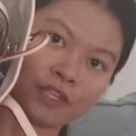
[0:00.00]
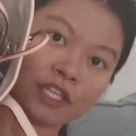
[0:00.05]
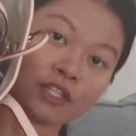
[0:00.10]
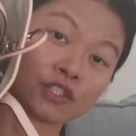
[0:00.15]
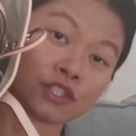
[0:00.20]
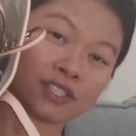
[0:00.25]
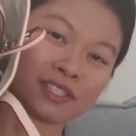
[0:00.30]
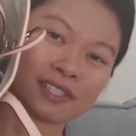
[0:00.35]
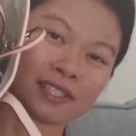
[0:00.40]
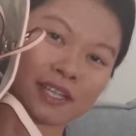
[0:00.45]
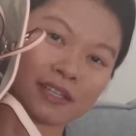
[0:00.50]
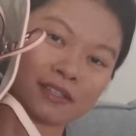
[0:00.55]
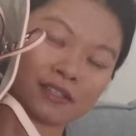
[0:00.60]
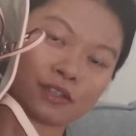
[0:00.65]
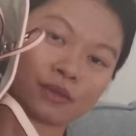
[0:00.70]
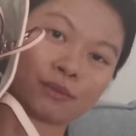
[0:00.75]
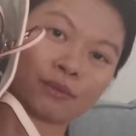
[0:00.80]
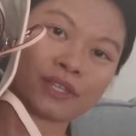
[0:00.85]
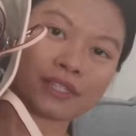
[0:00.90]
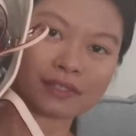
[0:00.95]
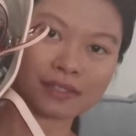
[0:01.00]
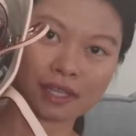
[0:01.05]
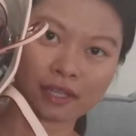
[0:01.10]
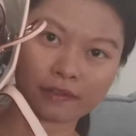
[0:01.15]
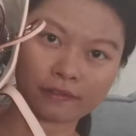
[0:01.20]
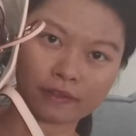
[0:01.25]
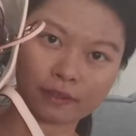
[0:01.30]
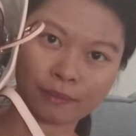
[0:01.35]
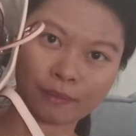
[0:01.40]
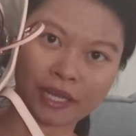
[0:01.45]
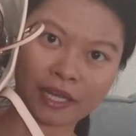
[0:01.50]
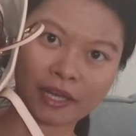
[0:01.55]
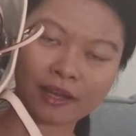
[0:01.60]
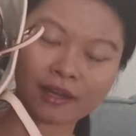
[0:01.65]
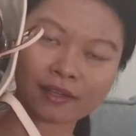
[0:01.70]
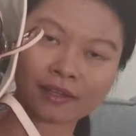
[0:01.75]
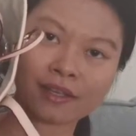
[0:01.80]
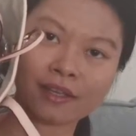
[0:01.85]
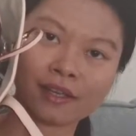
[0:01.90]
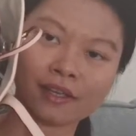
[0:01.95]
Each stands on one side of the
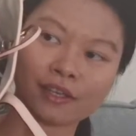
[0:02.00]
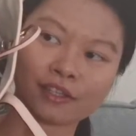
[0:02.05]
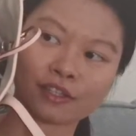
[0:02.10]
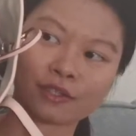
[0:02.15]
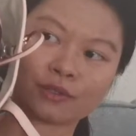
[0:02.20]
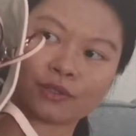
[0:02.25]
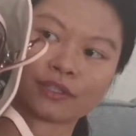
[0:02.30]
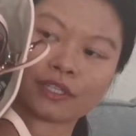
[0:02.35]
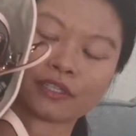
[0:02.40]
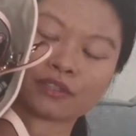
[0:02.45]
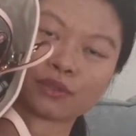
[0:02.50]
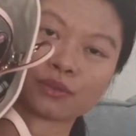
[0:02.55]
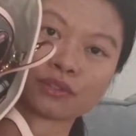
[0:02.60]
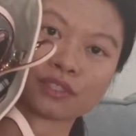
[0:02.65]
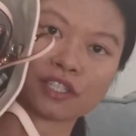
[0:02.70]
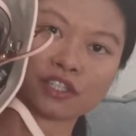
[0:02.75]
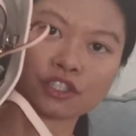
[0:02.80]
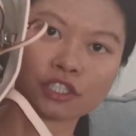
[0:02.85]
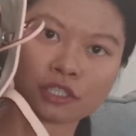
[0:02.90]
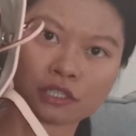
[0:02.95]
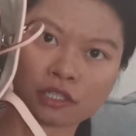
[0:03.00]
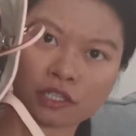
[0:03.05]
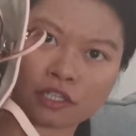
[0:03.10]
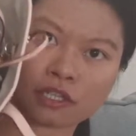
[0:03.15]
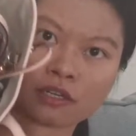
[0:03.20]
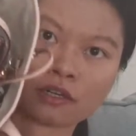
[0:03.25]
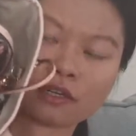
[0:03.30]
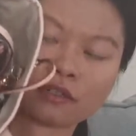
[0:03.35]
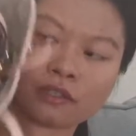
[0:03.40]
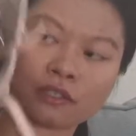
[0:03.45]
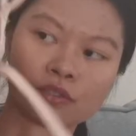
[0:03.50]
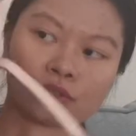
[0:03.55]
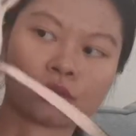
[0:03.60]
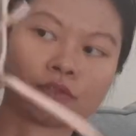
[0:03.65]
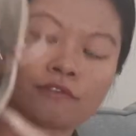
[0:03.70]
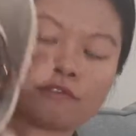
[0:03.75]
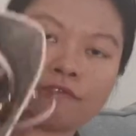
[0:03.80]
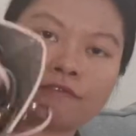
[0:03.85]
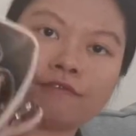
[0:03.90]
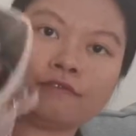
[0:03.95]
bag, so they don't touch each other, they
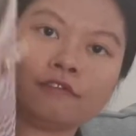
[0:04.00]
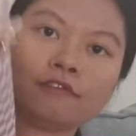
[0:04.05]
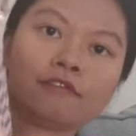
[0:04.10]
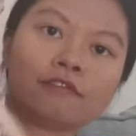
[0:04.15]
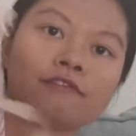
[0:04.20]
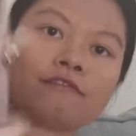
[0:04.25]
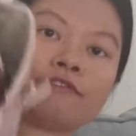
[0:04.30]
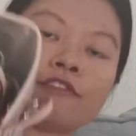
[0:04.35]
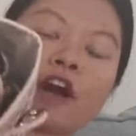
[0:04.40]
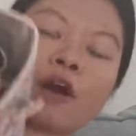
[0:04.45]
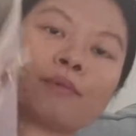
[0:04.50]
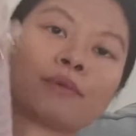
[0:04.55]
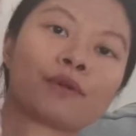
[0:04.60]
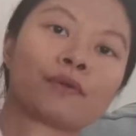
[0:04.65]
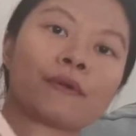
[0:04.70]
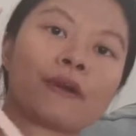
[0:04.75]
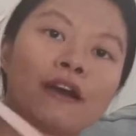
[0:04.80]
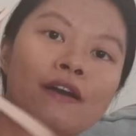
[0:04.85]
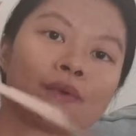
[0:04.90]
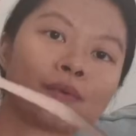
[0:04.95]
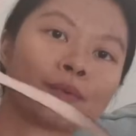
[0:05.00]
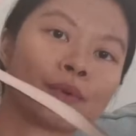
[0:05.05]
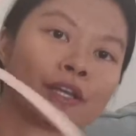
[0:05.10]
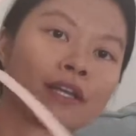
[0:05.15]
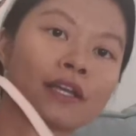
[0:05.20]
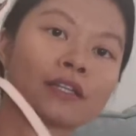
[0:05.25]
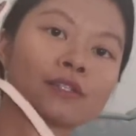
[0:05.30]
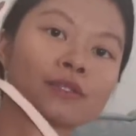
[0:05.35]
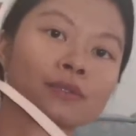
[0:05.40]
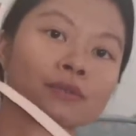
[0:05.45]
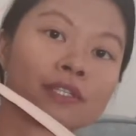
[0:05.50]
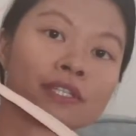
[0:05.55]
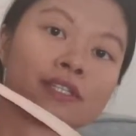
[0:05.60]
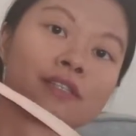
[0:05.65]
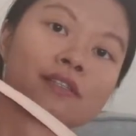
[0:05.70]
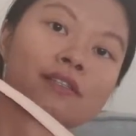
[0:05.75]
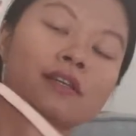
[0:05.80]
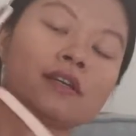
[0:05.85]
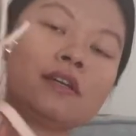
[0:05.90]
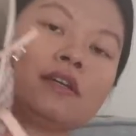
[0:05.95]
don't flop around when I do
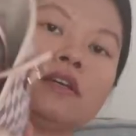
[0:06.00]
this.